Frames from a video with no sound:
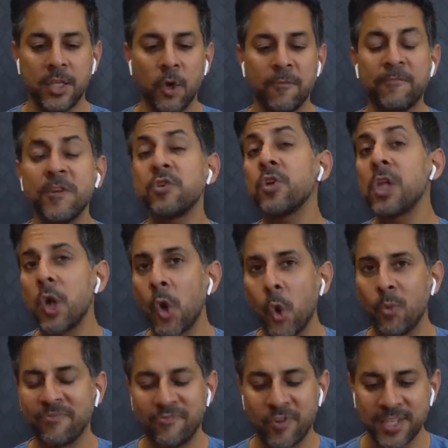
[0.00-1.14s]
the official
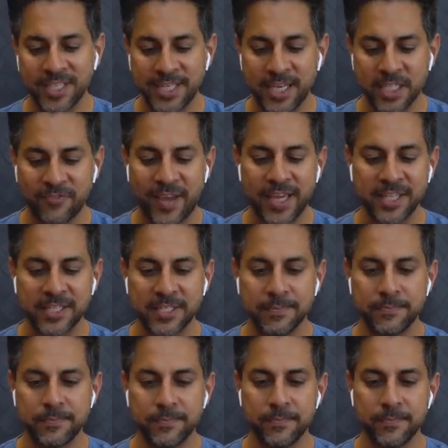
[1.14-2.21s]
home for the Six Phase.